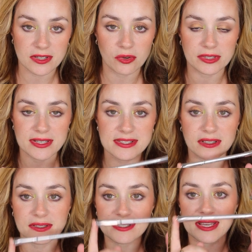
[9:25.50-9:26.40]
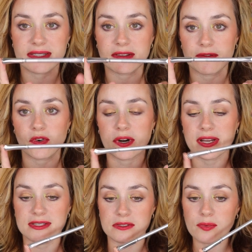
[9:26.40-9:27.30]
Now, they sell this at Sephora
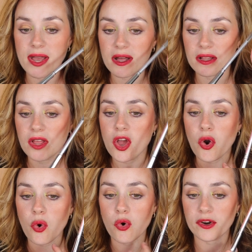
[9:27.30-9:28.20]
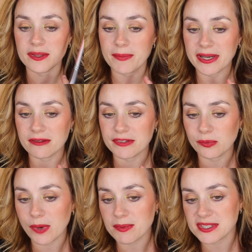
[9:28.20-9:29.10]
as well, or the benefit
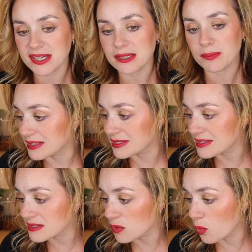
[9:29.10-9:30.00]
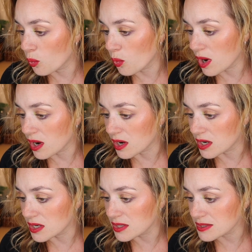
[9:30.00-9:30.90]
website, and this
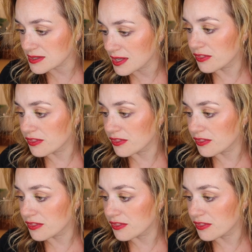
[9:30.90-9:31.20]
was